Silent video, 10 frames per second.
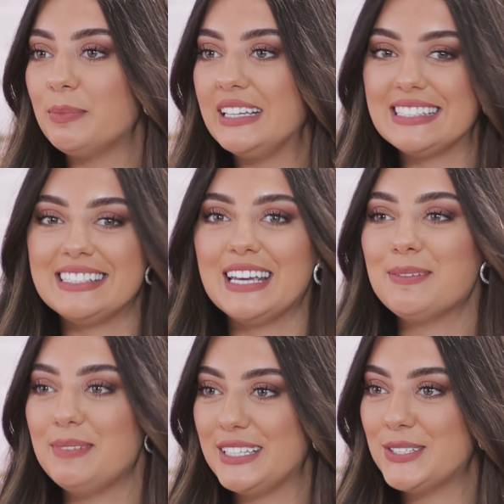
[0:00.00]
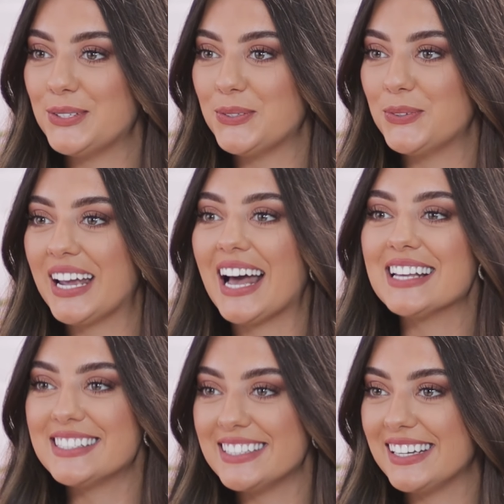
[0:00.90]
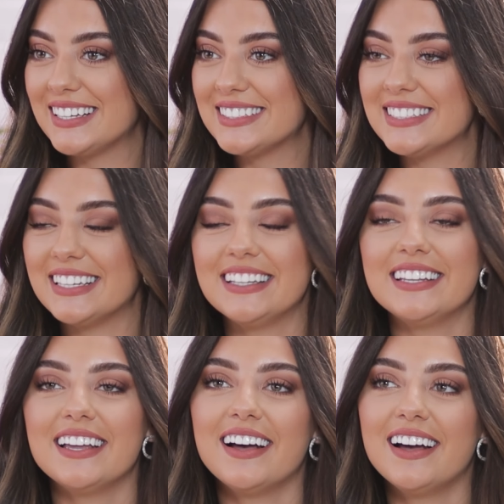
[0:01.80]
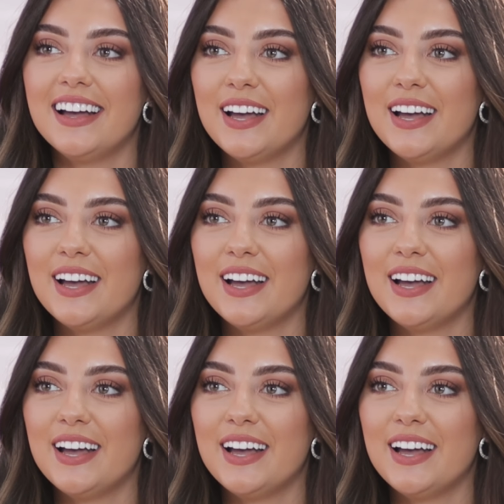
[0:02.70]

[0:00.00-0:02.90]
please take me to castings and uh,